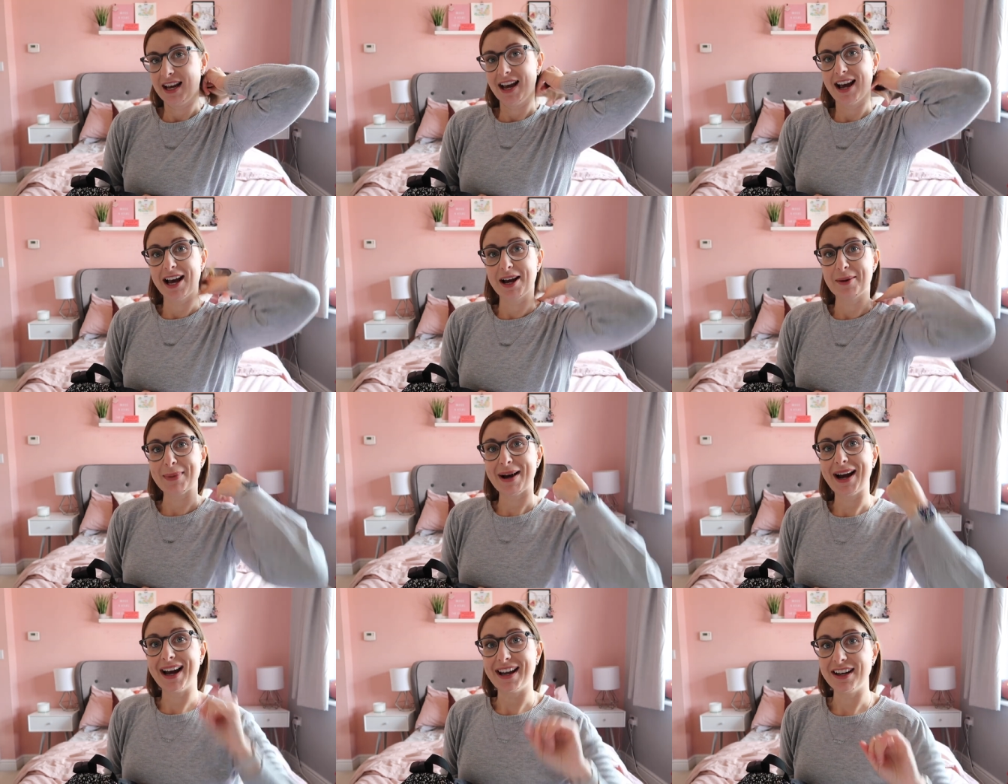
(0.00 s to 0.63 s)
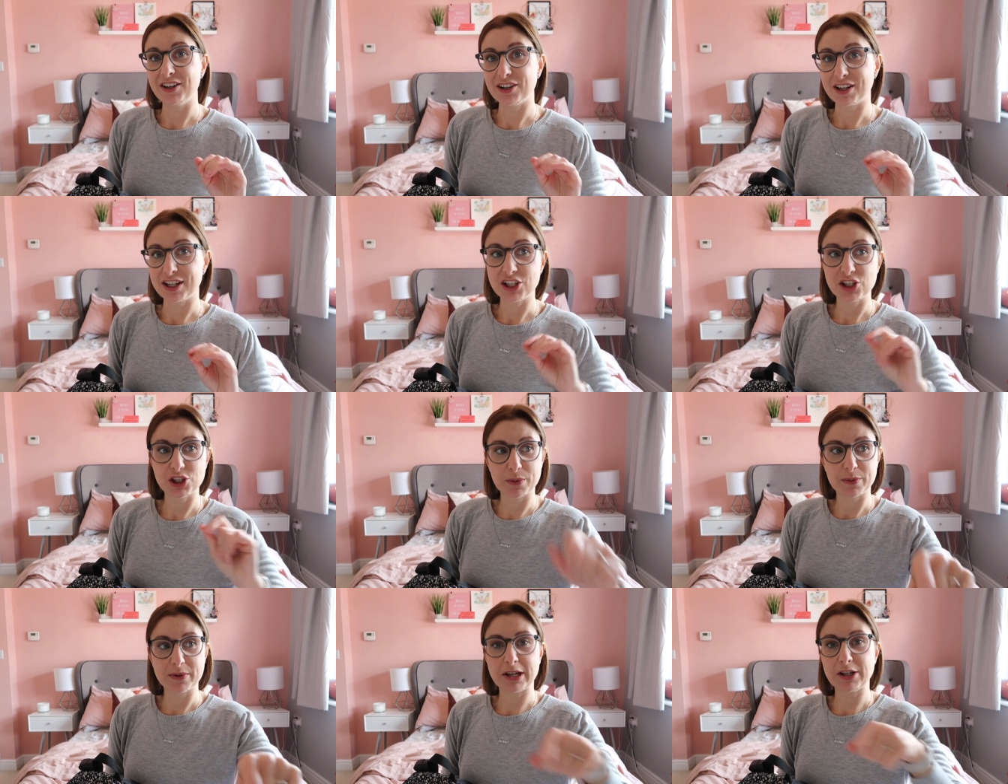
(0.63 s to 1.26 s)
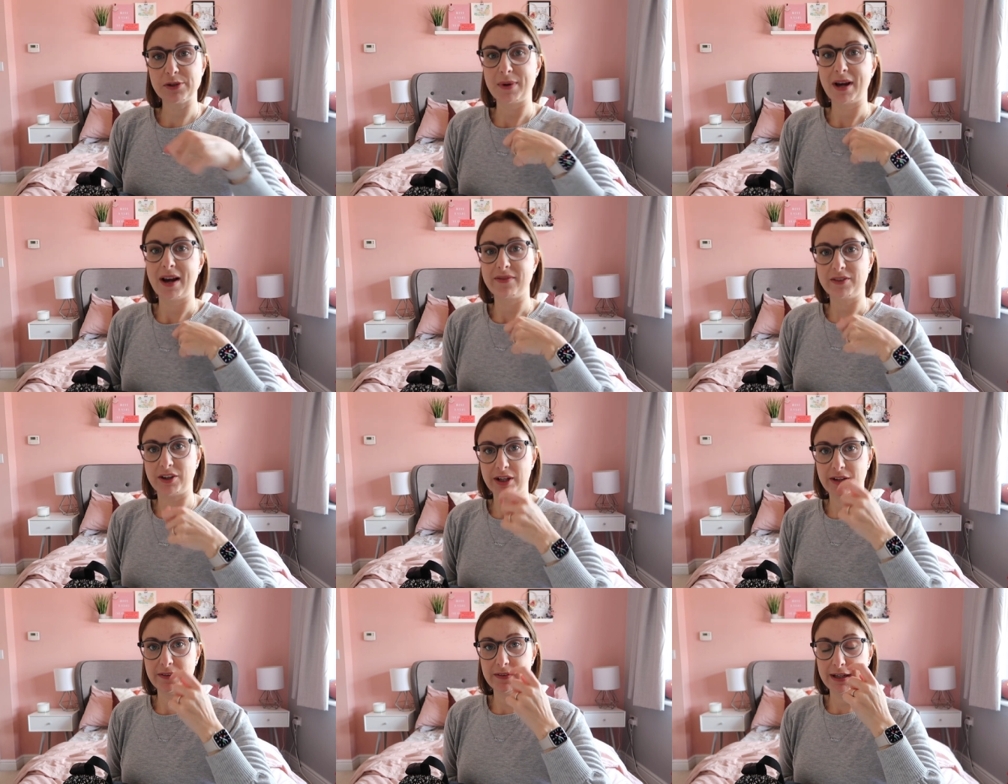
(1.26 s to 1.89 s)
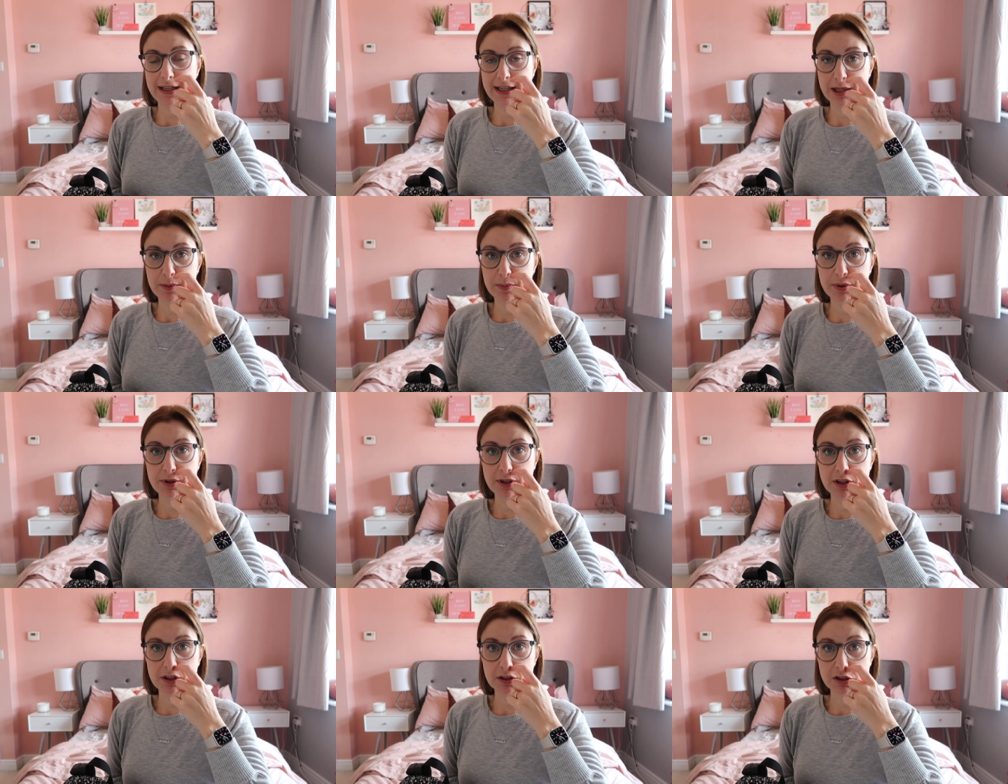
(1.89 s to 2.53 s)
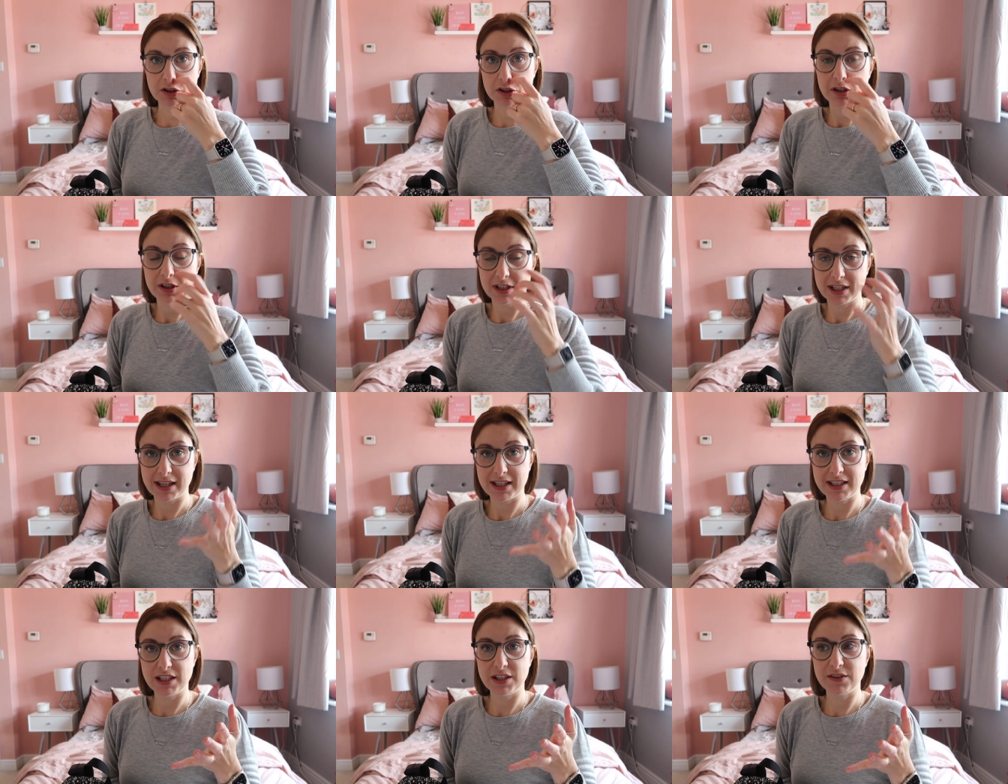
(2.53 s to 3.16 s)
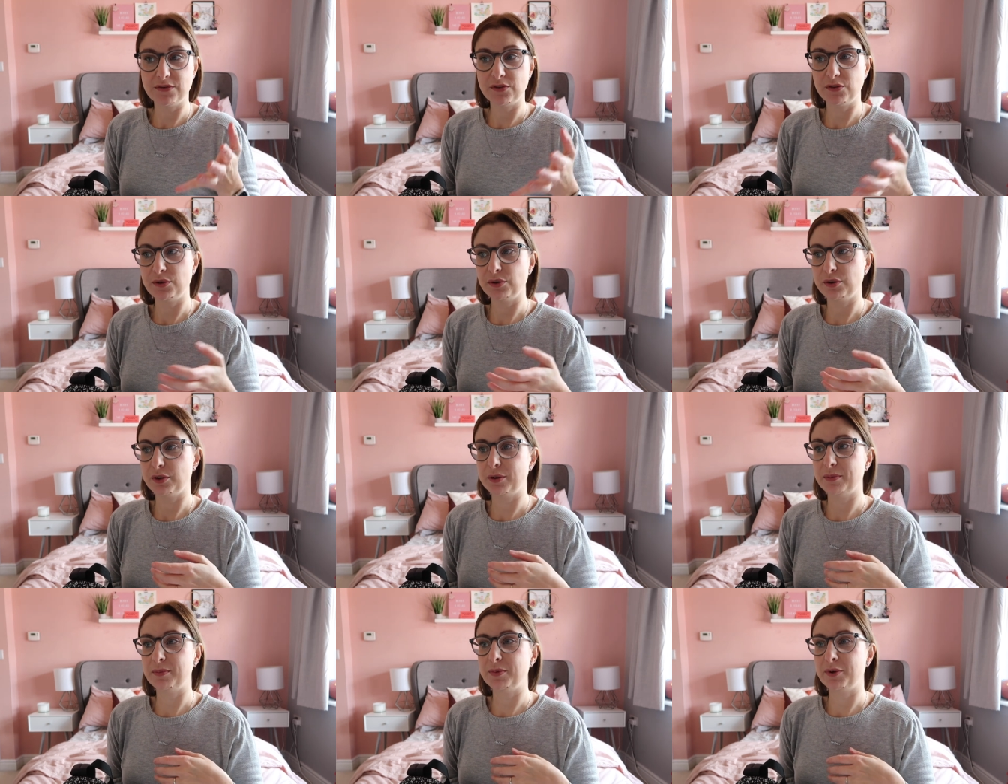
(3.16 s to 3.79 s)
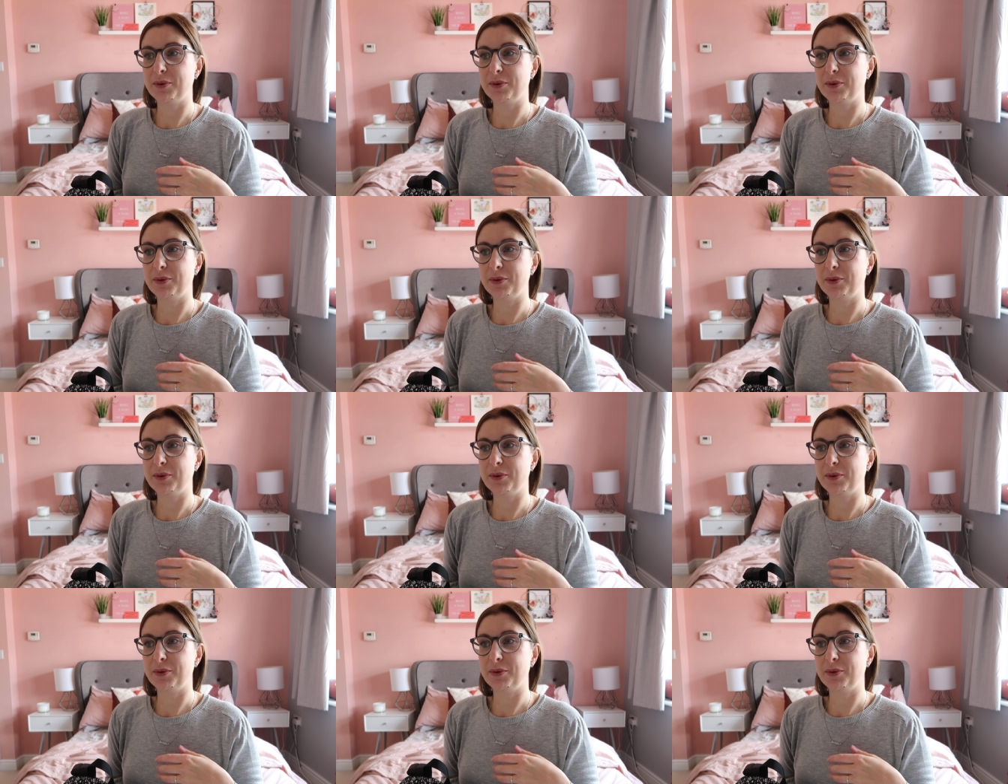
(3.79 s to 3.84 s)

hand luggage. Sometimes we have kind of like little pull along suitcases for them,